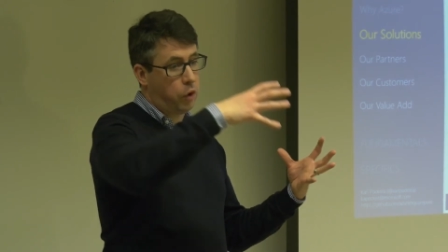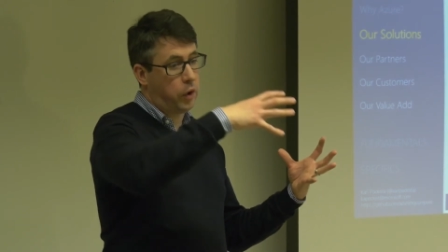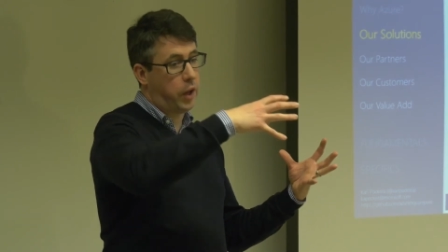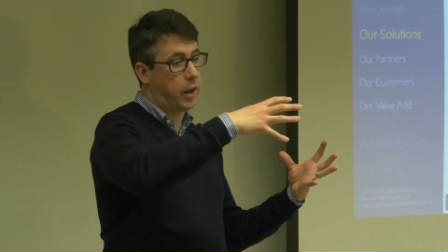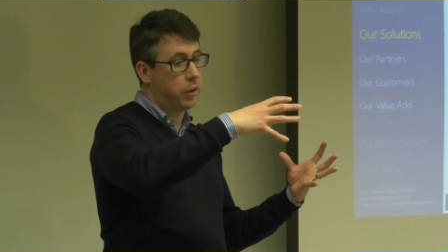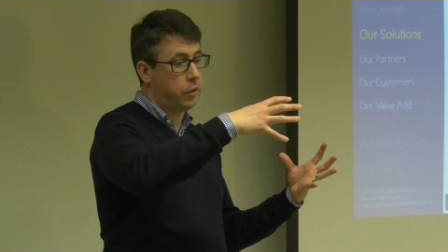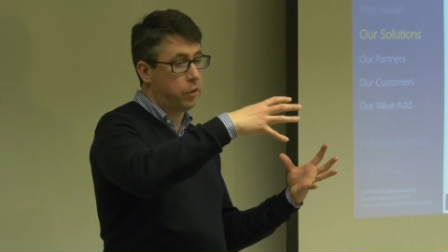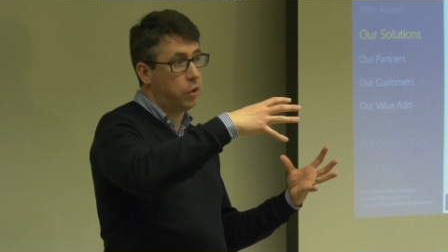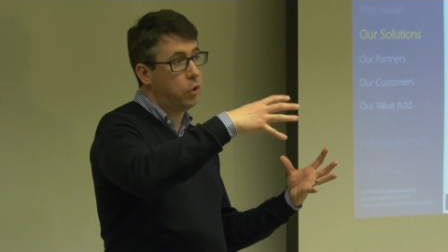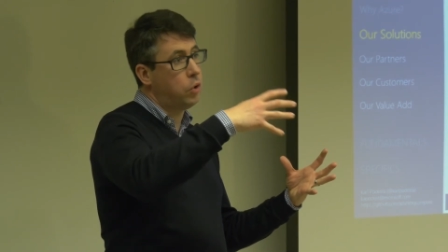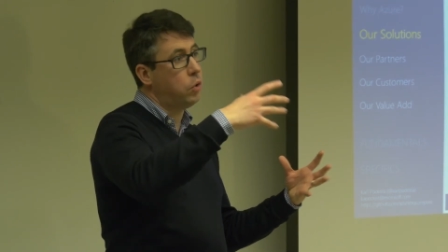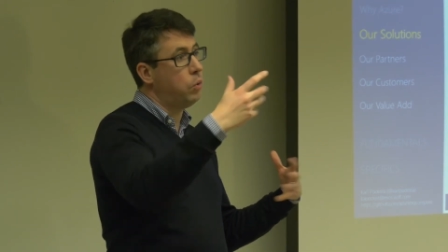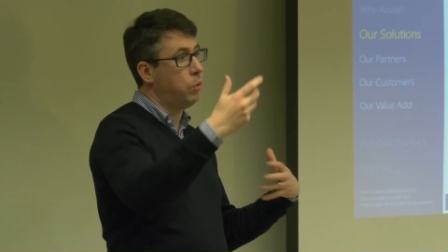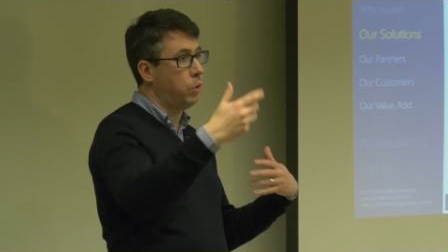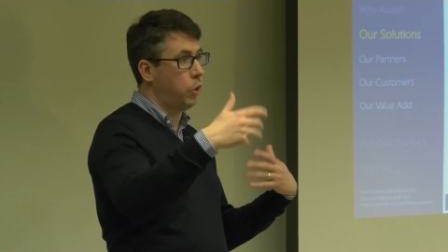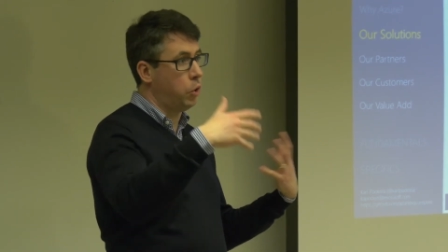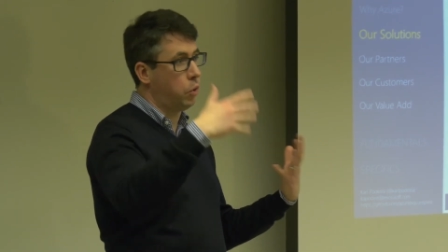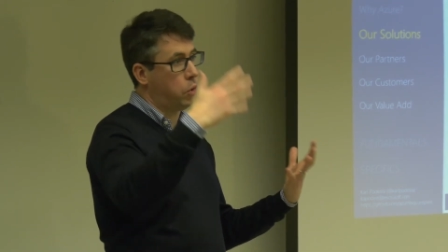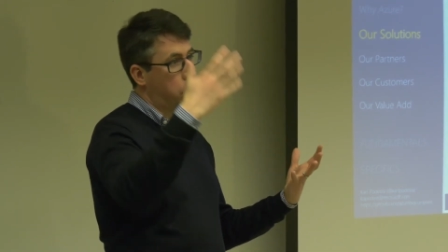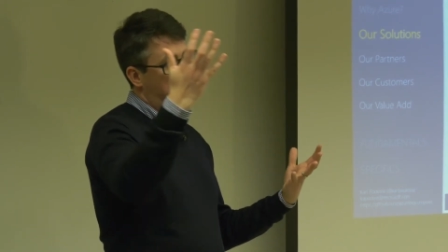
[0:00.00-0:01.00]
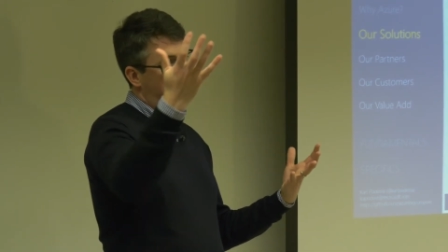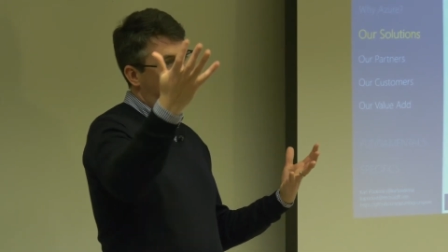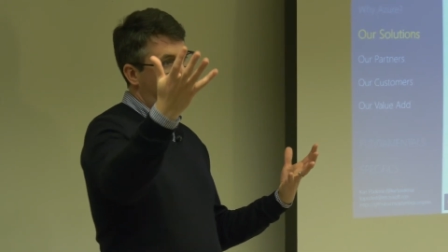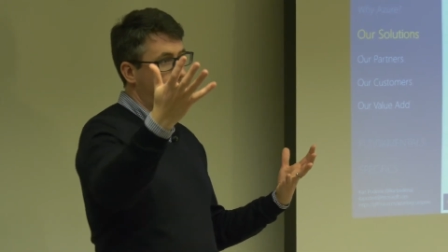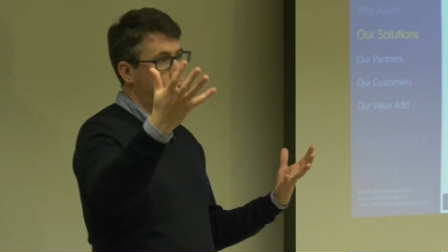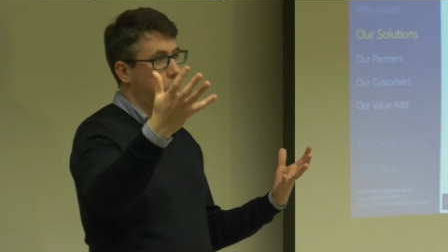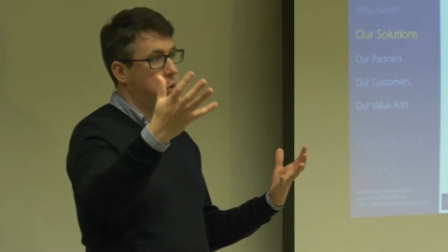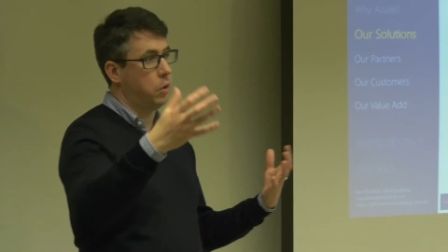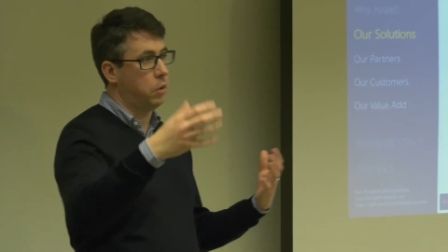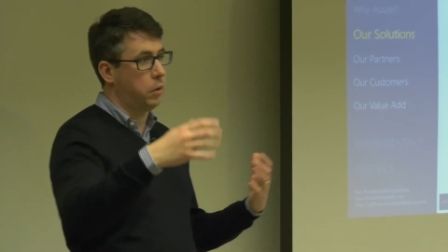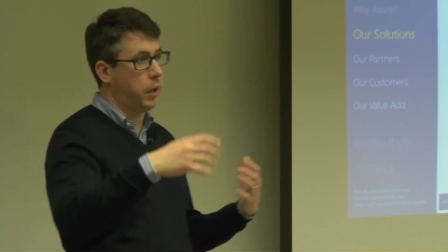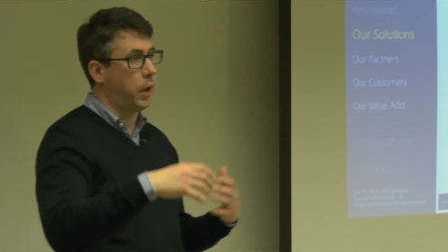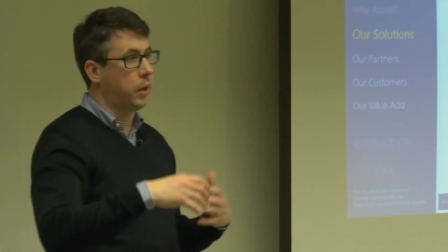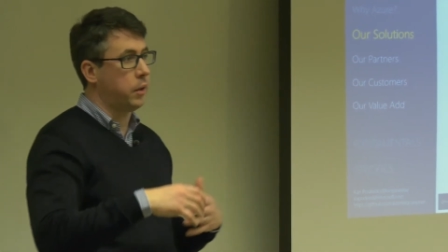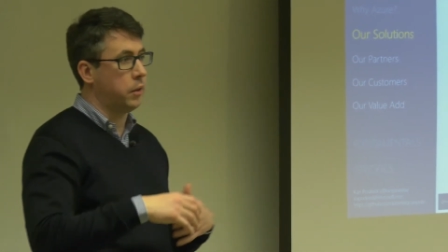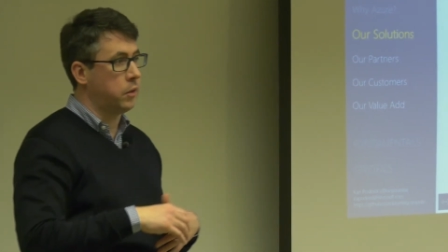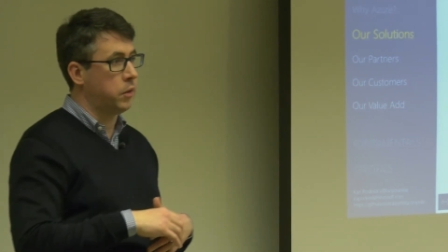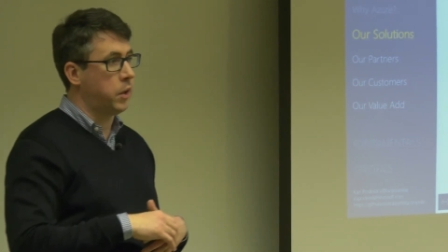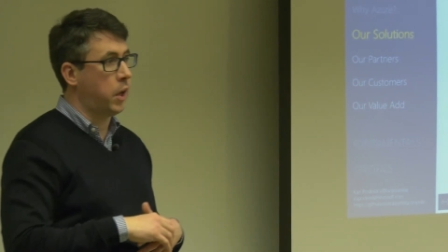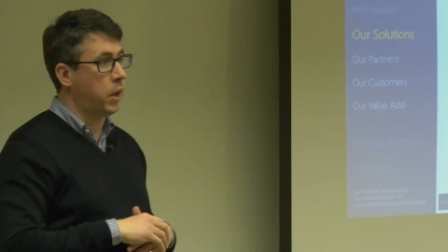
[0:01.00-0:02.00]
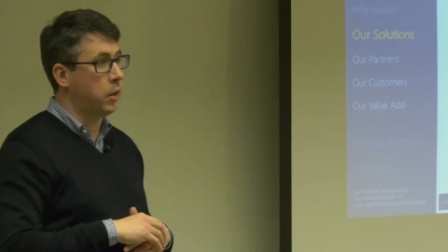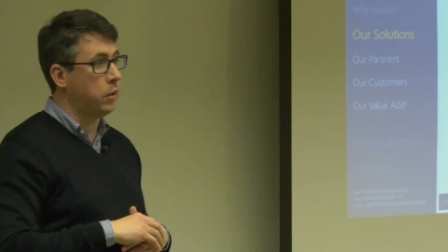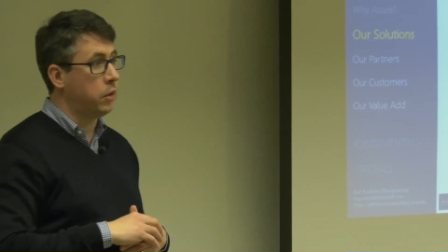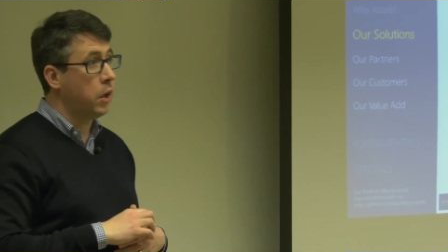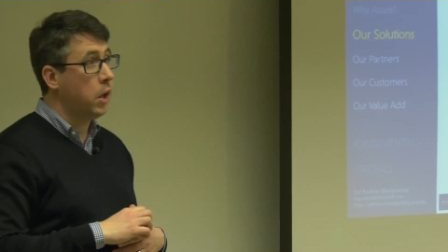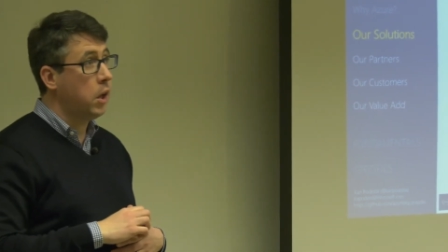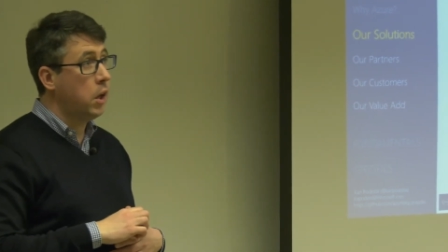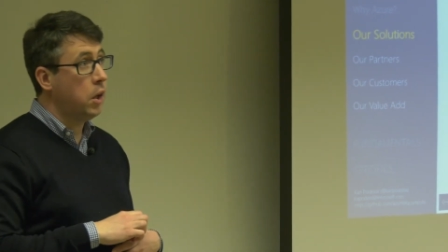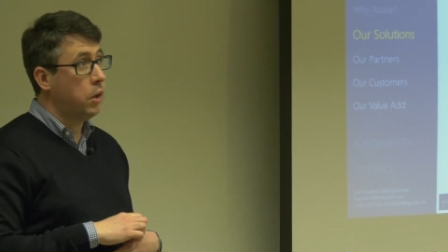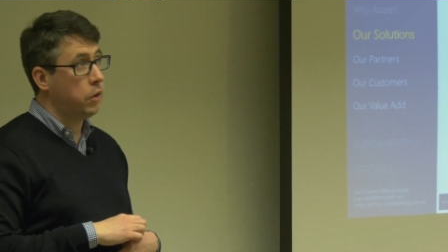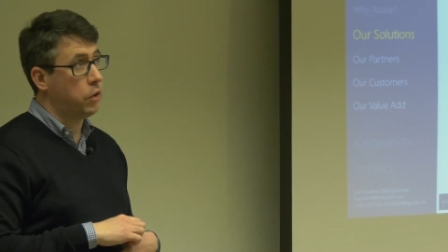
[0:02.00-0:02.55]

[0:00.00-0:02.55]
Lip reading: Alright? So